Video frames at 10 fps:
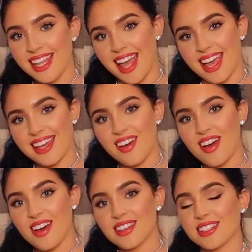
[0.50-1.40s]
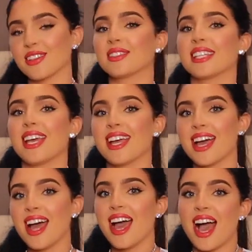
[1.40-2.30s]
Hey y'all, so today
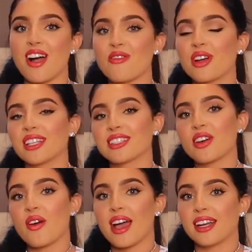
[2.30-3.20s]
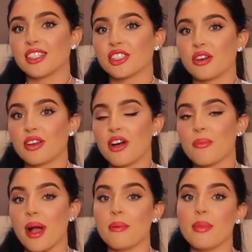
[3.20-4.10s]
I wanted to go ahead and show y'all
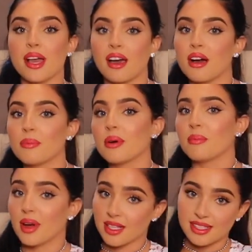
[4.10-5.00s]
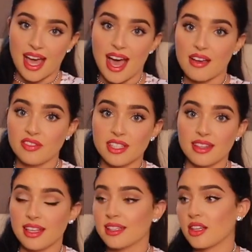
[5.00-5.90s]
my makeup must-haves.
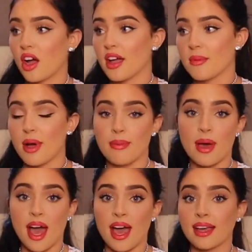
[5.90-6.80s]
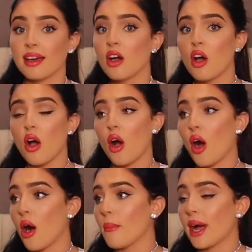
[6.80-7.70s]
These are in my bag
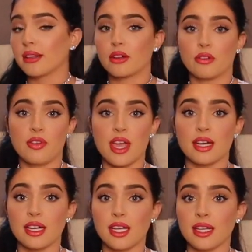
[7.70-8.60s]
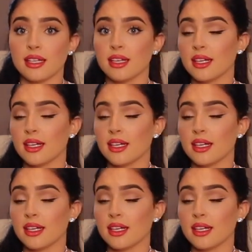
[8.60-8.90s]
on my little vanity.